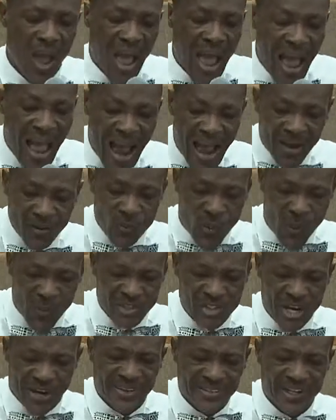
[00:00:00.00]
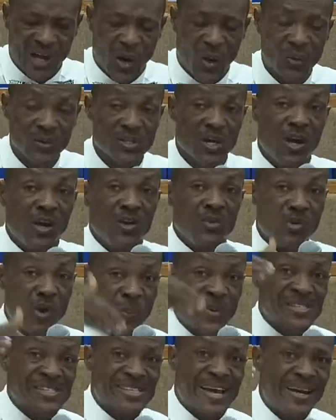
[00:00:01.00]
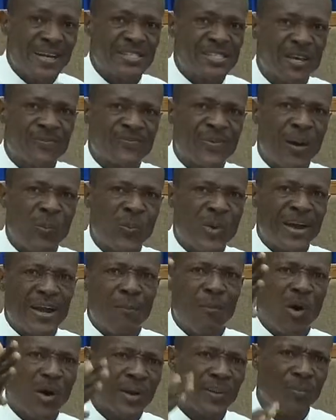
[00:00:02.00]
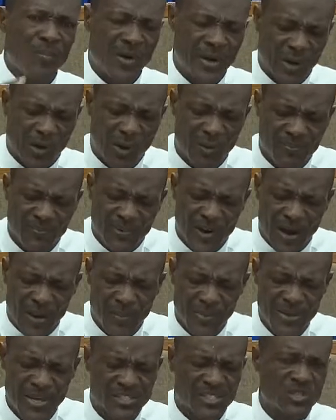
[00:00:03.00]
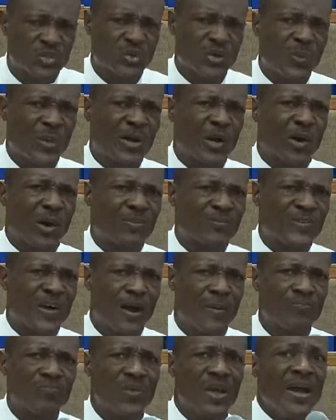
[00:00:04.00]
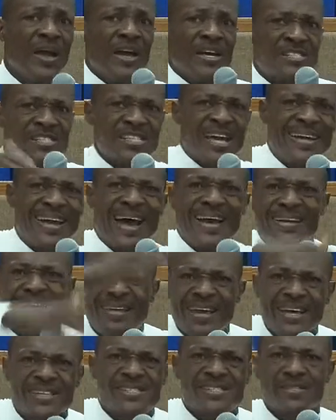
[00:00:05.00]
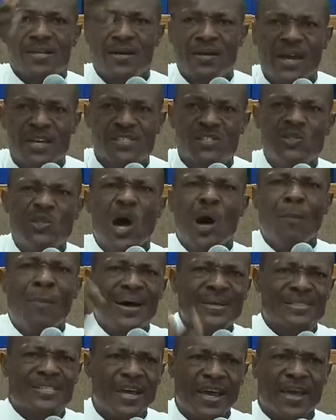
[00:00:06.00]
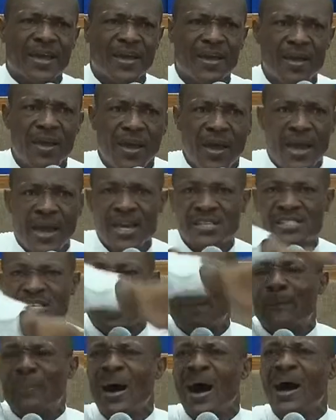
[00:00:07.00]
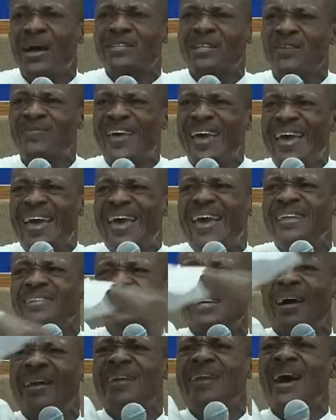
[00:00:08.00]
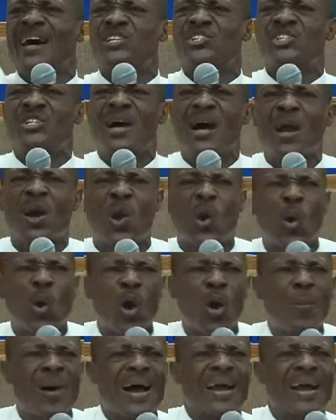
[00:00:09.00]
And when we check it out, the representative from where the money come from, institution money come from, said that this number thing is a part of the international global